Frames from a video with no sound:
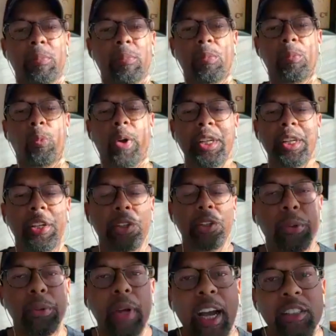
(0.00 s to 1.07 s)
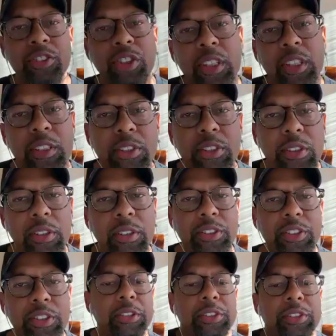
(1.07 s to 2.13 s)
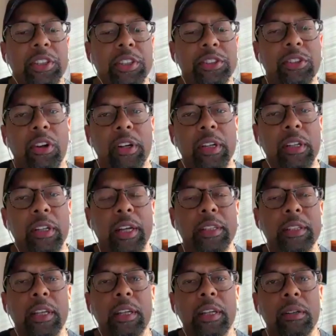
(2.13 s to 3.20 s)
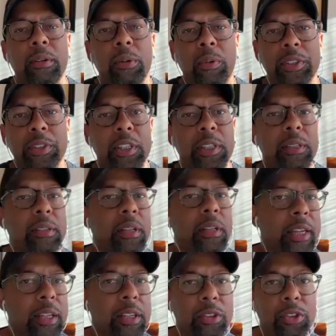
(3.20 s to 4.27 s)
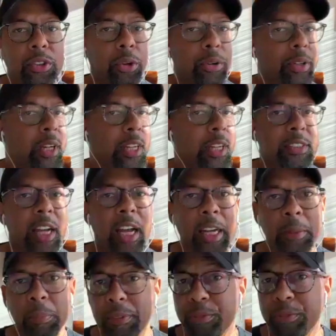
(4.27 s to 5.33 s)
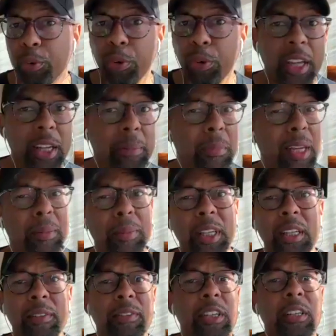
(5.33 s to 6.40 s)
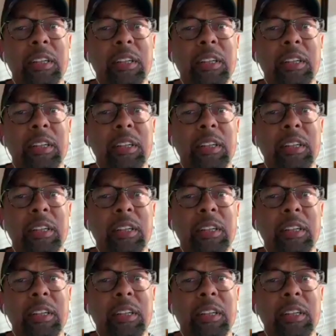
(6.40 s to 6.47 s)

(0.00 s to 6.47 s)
When did you actually seriously start collecting? Was it like during that time, before then, maybe even?